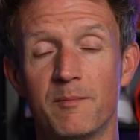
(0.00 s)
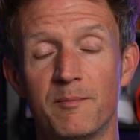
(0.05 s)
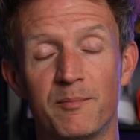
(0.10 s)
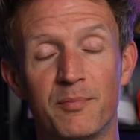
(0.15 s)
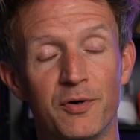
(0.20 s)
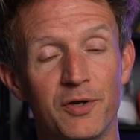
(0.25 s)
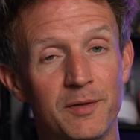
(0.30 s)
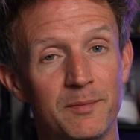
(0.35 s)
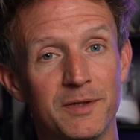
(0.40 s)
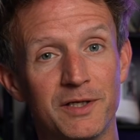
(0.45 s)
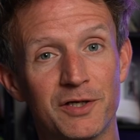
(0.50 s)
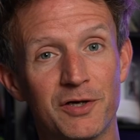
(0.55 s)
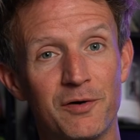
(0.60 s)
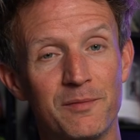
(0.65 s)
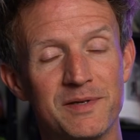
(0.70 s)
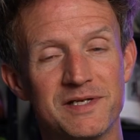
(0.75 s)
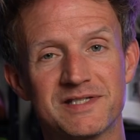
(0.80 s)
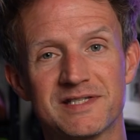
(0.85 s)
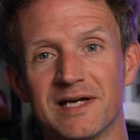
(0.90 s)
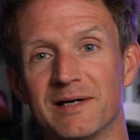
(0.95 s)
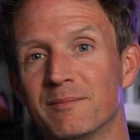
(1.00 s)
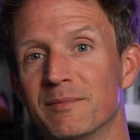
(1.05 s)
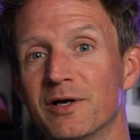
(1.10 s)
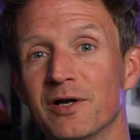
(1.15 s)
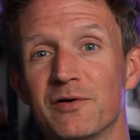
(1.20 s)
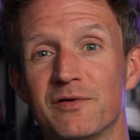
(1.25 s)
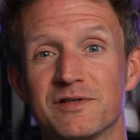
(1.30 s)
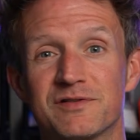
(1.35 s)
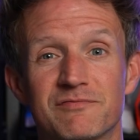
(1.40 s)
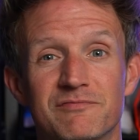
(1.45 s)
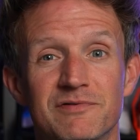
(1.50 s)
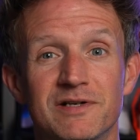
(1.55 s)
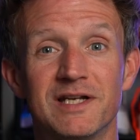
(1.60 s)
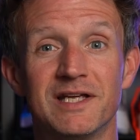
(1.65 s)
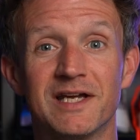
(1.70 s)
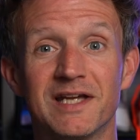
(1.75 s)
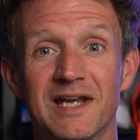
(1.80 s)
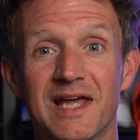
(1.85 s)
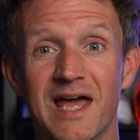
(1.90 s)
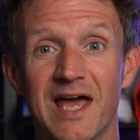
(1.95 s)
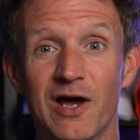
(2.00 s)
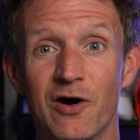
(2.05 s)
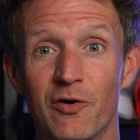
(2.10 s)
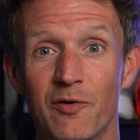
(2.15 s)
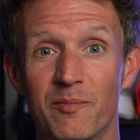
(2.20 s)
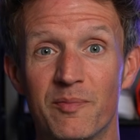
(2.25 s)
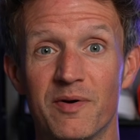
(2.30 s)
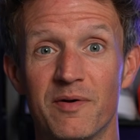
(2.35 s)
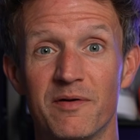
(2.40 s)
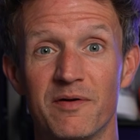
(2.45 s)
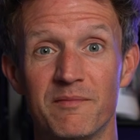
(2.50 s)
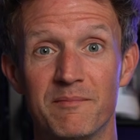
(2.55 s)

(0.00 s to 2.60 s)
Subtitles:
Put them in the comments down below. It's really going to help